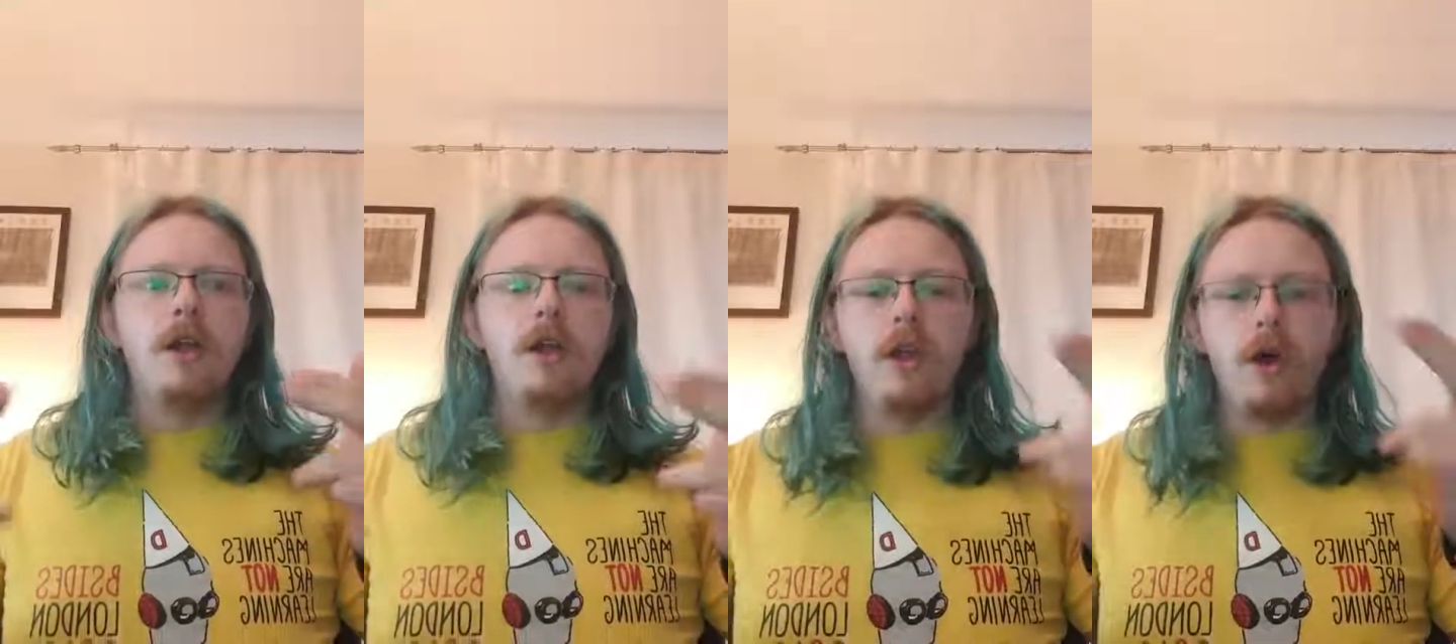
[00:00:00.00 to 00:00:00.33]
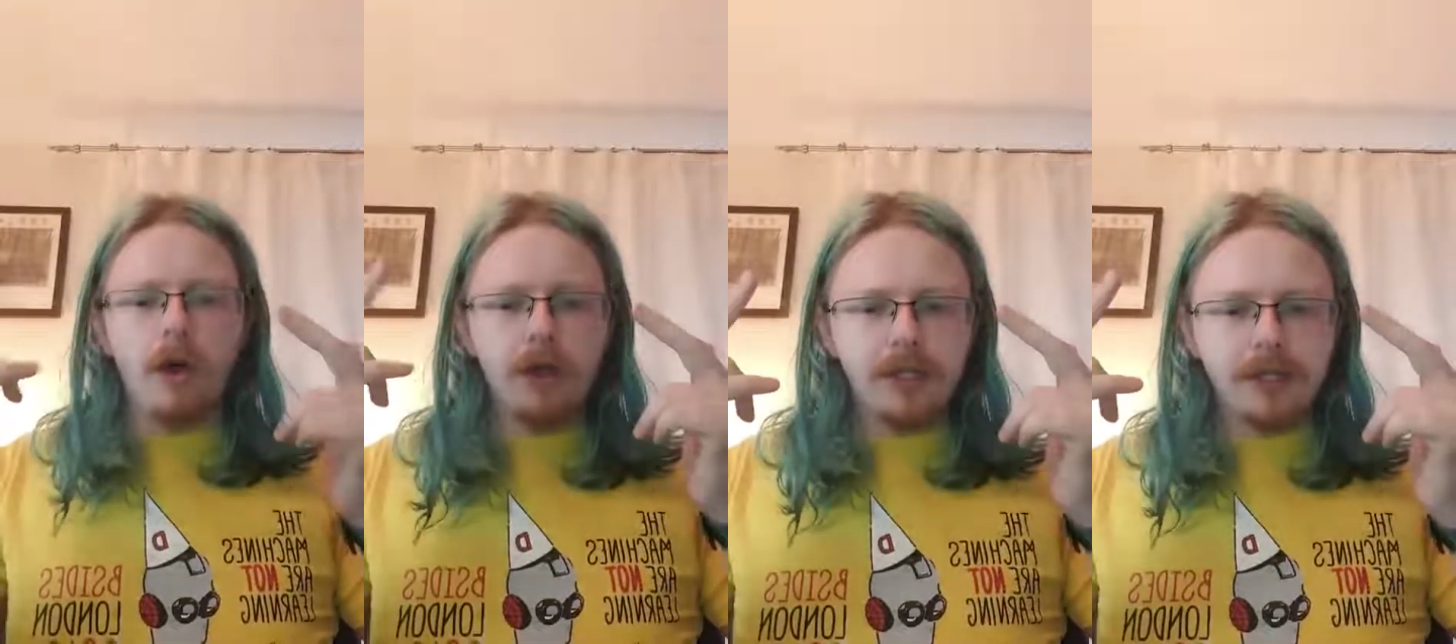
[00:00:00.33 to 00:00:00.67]

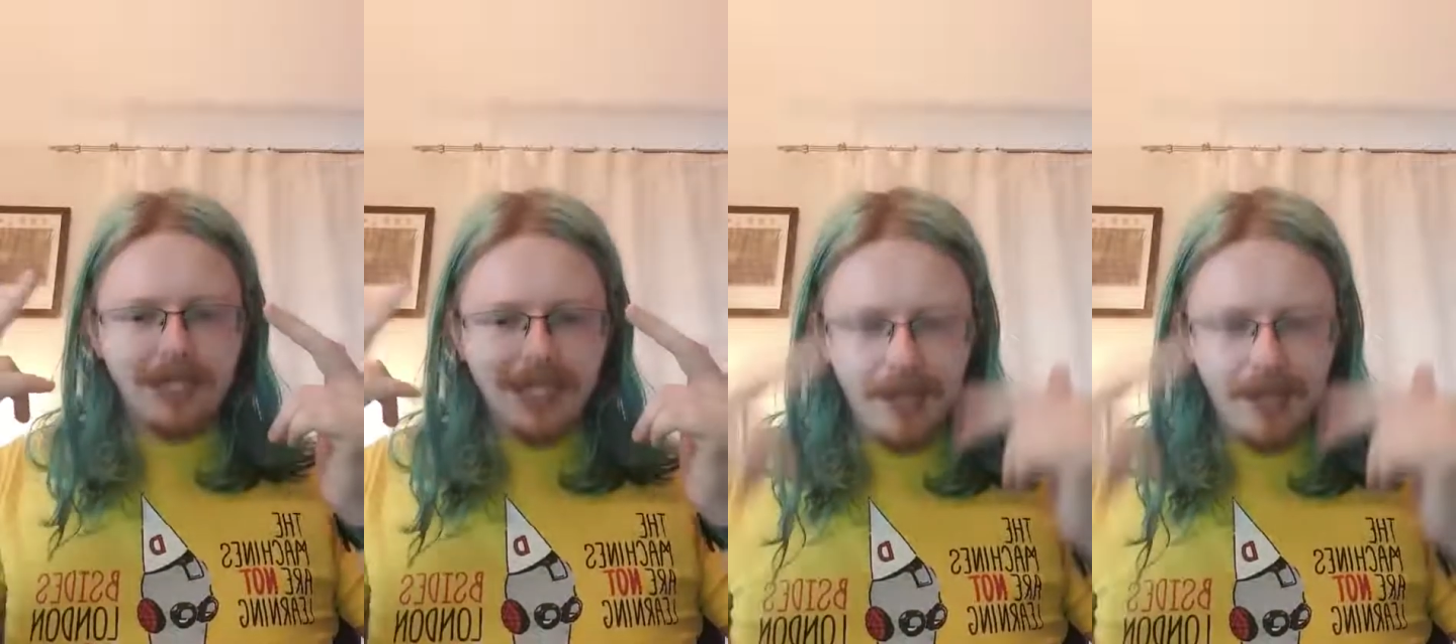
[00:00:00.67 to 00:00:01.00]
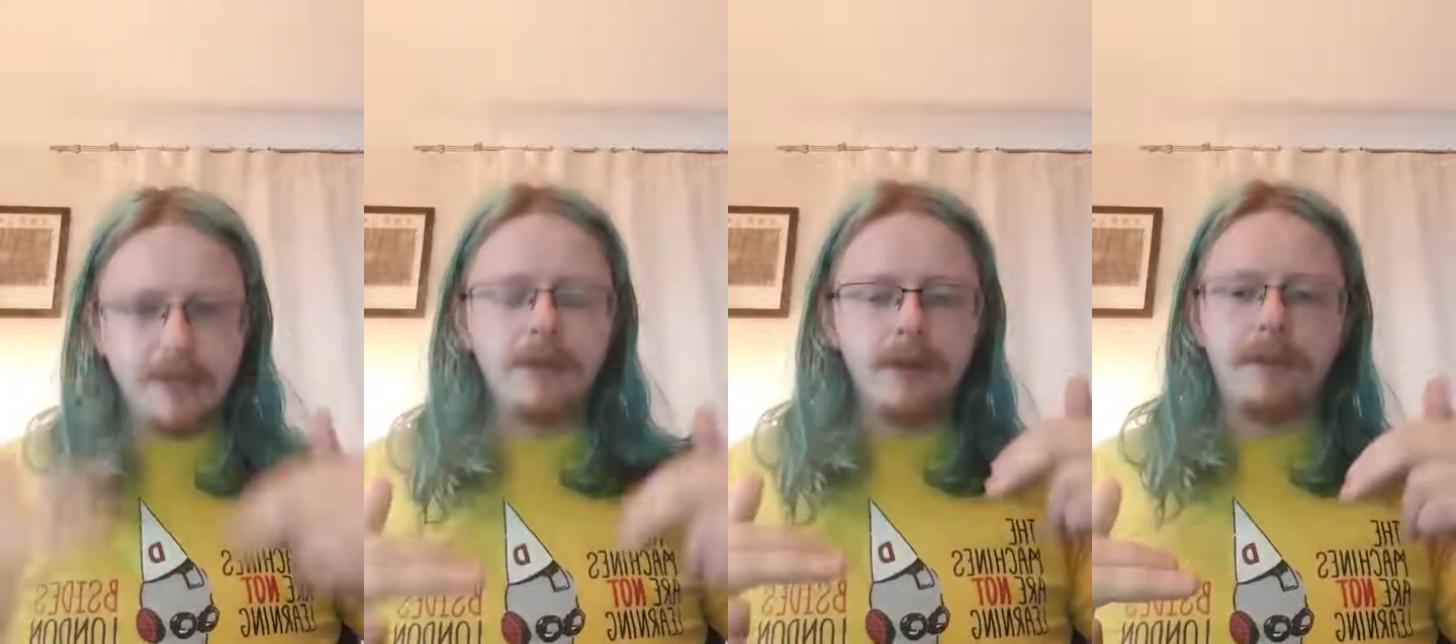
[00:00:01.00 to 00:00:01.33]
log that they
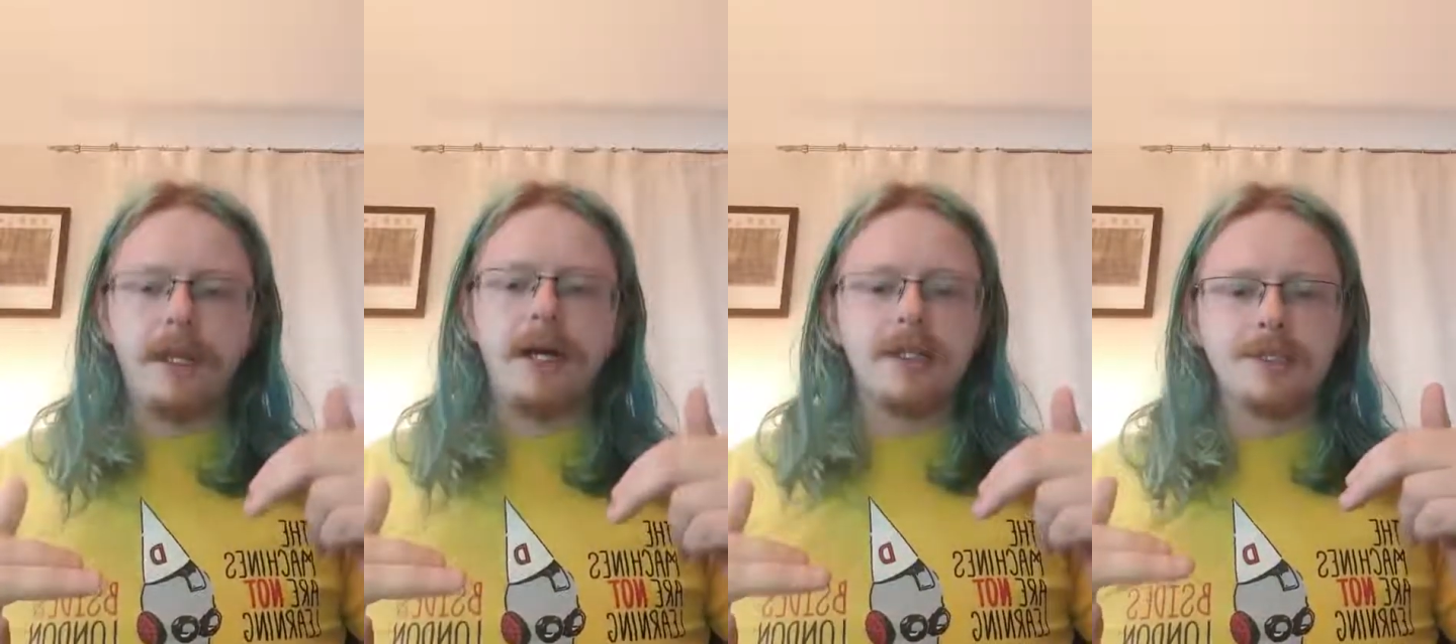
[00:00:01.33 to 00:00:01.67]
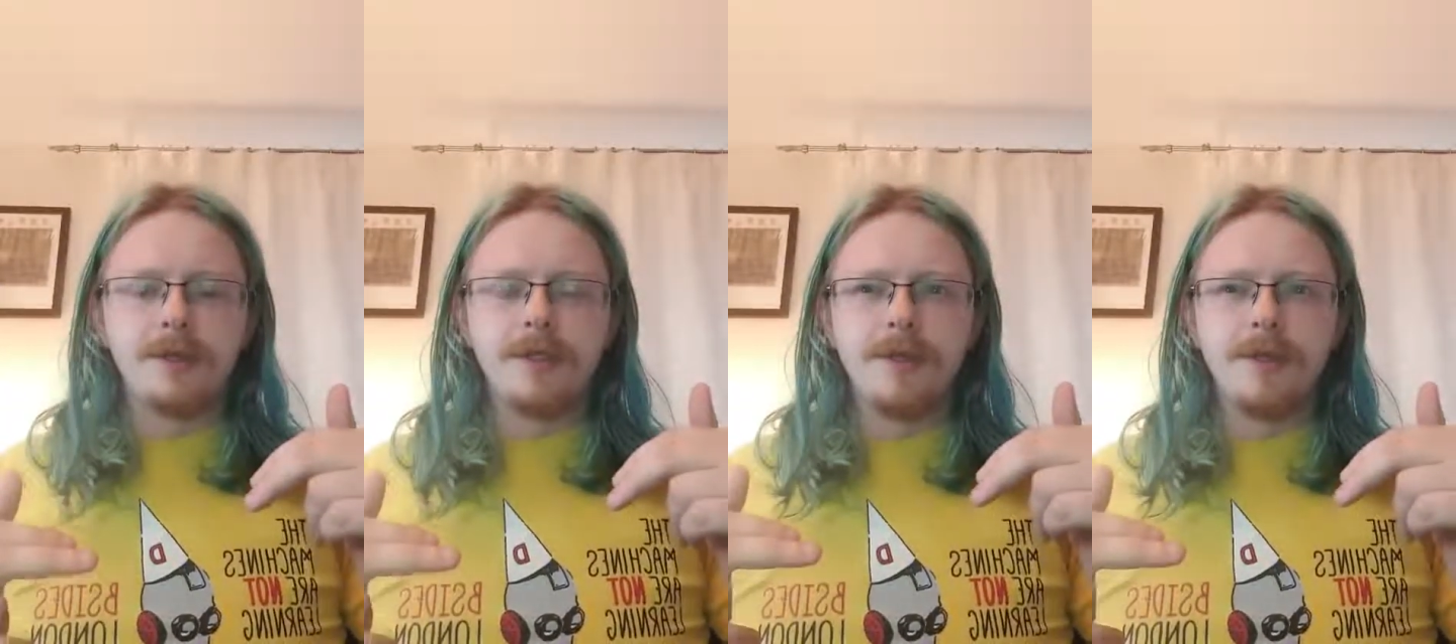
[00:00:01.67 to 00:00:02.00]
entered a
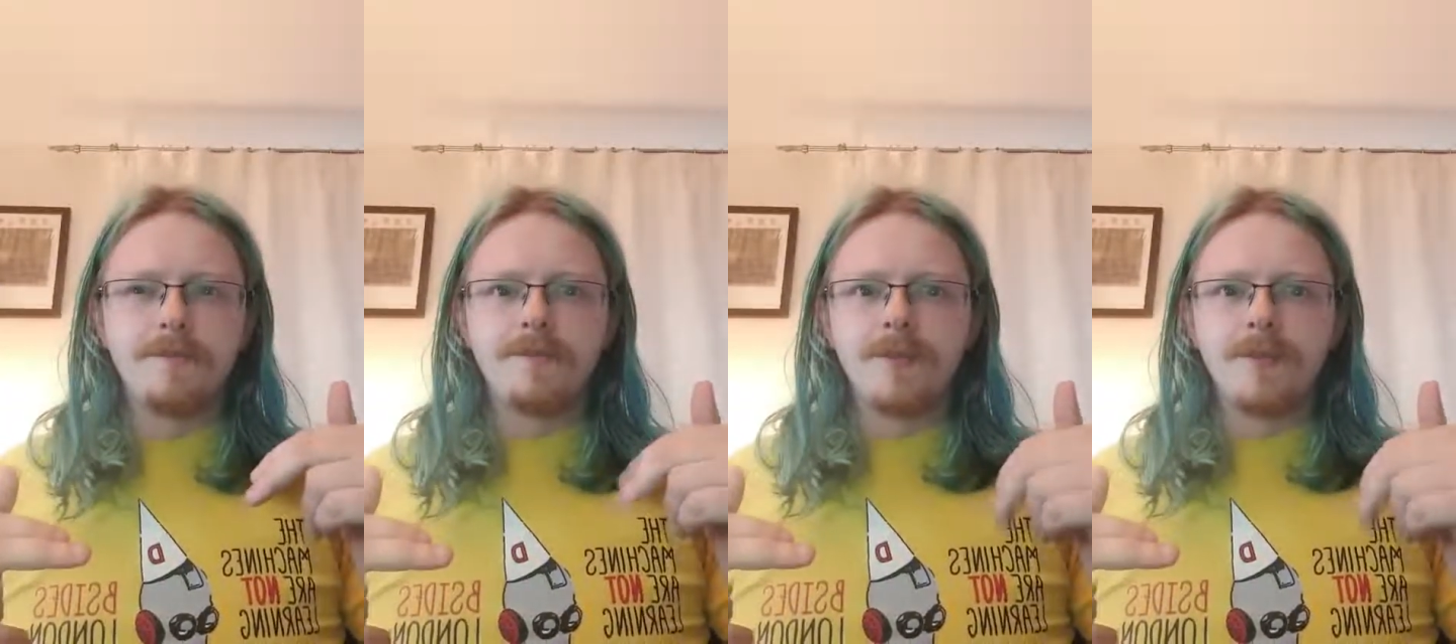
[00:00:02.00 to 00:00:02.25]
password,